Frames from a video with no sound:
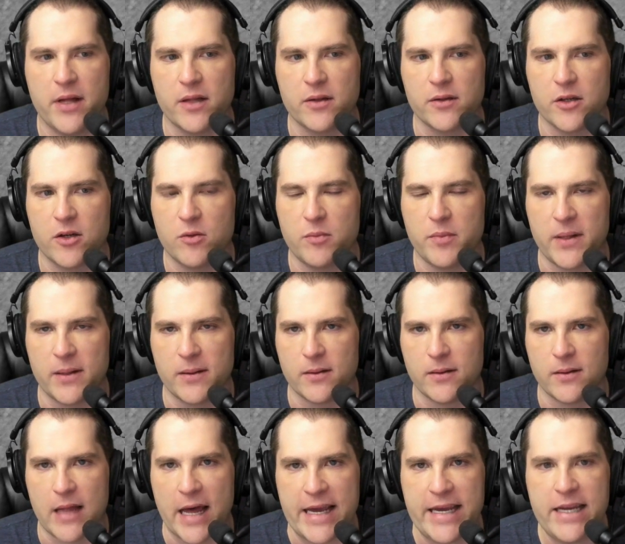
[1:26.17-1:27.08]
a little bit
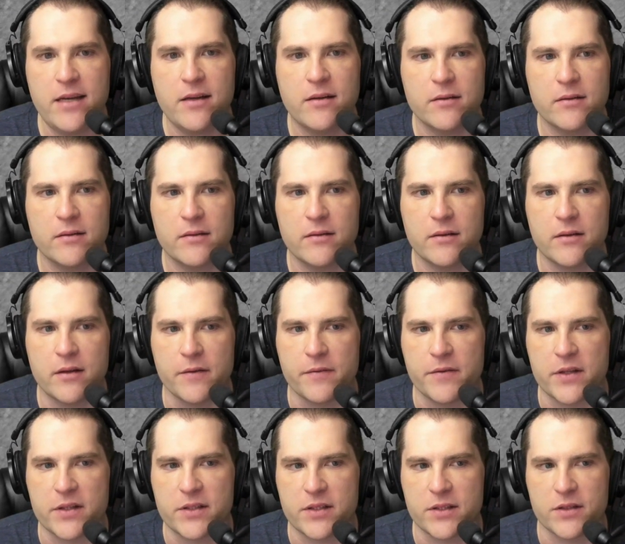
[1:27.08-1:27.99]
light if
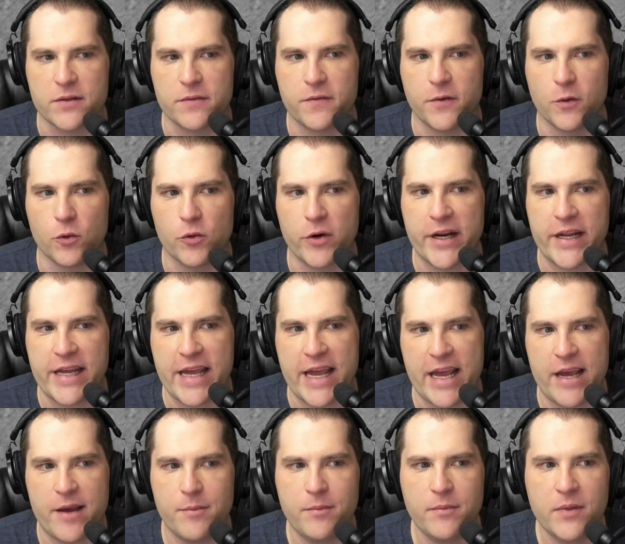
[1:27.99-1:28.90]
this is a full ring
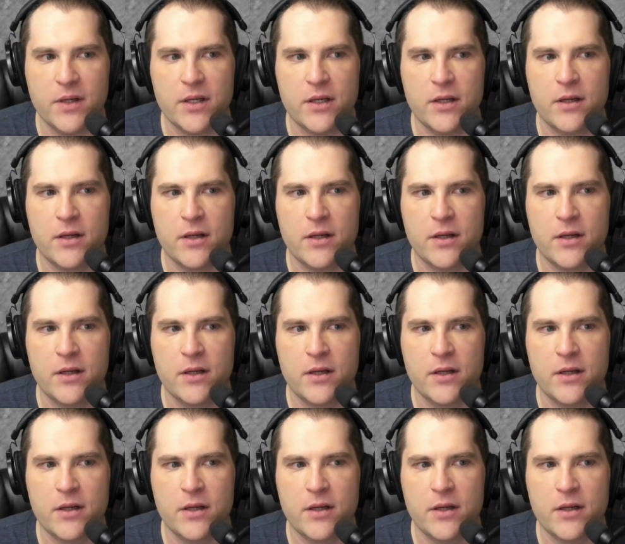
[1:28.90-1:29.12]
game